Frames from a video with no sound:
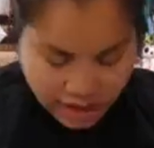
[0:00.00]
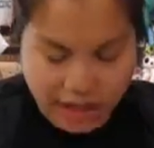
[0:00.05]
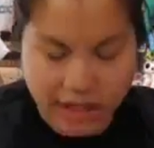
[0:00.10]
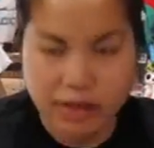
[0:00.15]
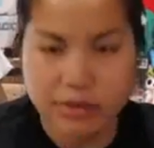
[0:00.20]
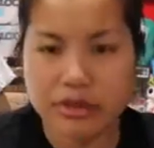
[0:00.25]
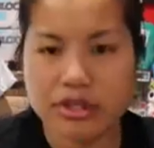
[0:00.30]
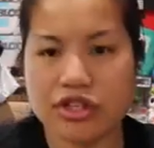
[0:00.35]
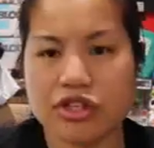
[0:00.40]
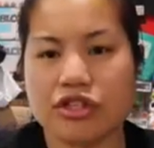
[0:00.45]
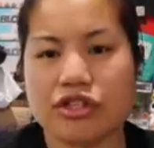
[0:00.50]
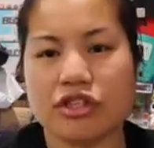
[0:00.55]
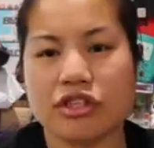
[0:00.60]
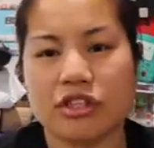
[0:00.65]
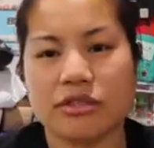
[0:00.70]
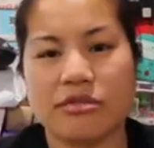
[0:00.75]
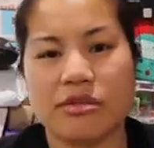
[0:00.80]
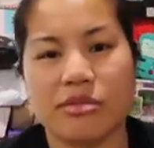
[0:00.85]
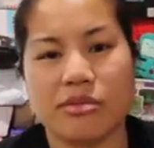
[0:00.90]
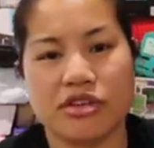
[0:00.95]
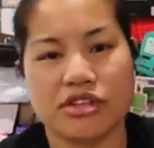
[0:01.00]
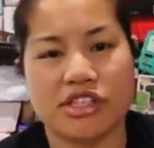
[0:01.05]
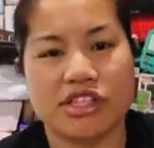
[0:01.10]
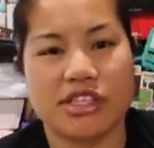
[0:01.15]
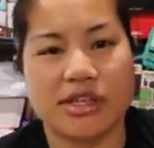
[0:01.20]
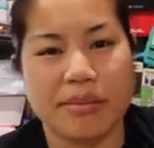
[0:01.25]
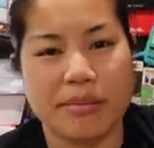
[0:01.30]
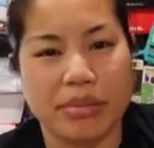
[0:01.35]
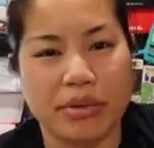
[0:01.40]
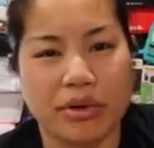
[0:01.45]
I like when shirts are a little bit more
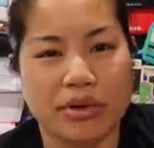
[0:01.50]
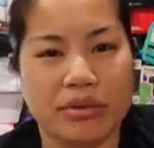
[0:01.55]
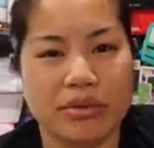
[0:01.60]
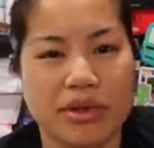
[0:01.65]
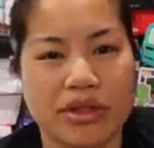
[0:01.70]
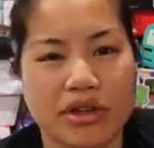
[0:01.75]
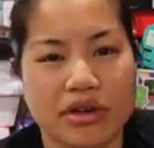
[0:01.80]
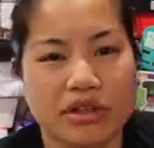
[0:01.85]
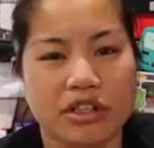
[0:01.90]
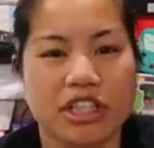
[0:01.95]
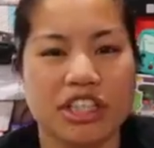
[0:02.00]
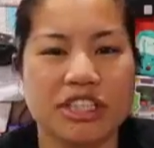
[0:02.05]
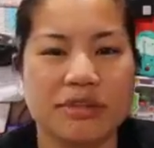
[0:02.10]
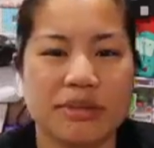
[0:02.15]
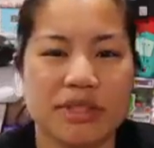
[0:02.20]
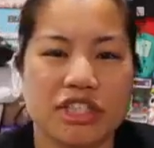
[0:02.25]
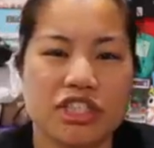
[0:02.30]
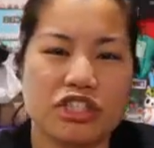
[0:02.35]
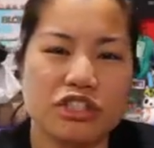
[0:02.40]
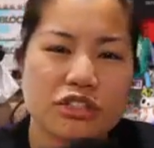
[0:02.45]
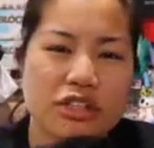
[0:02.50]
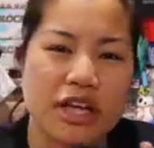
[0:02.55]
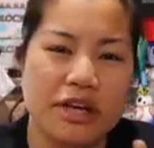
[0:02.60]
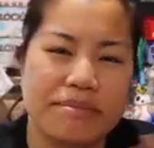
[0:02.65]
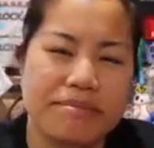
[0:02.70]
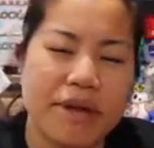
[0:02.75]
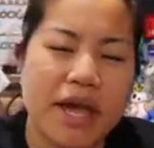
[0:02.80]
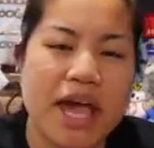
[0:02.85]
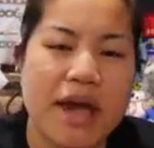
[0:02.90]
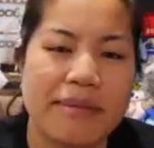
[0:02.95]
simple. When they're a little bit too
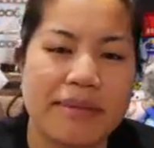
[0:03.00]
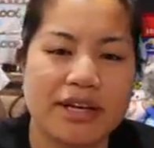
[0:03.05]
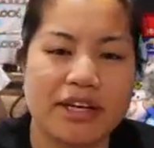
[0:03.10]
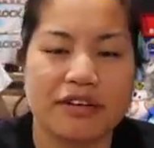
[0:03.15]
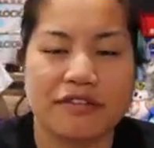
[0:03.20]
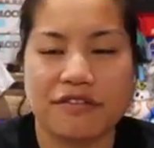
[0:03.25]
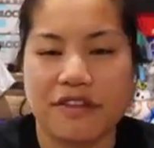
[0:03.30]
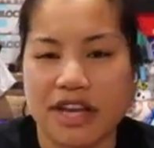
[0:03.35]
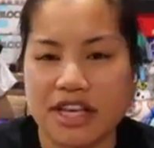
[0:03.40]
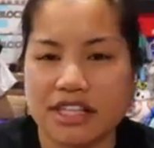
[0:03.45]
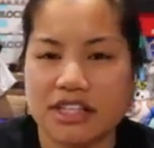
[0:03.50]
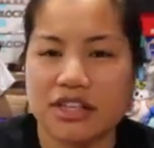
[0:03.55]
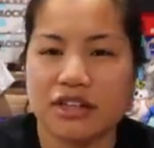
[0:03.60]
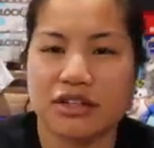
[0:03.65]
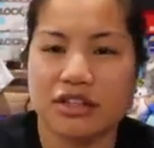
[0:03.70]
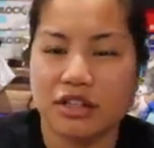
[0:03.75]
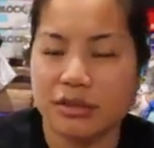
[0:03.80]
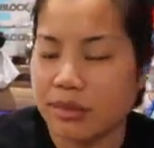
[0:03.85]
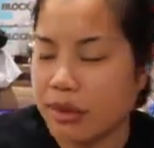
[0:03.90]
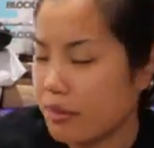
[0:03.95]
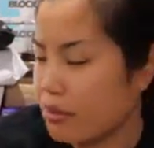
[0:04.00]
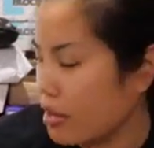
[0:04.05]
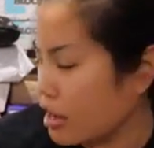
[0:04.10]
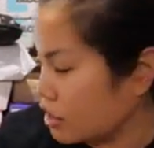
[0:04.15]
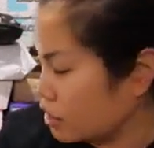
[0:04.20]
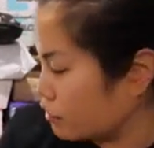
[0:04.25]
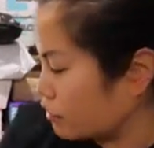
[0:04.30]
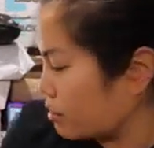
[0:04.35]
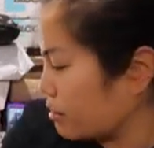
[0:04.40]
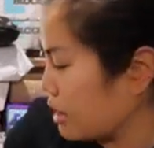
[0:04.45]
like bam in your face, they're a little bit
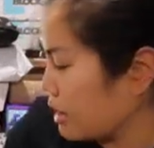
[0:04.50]
much for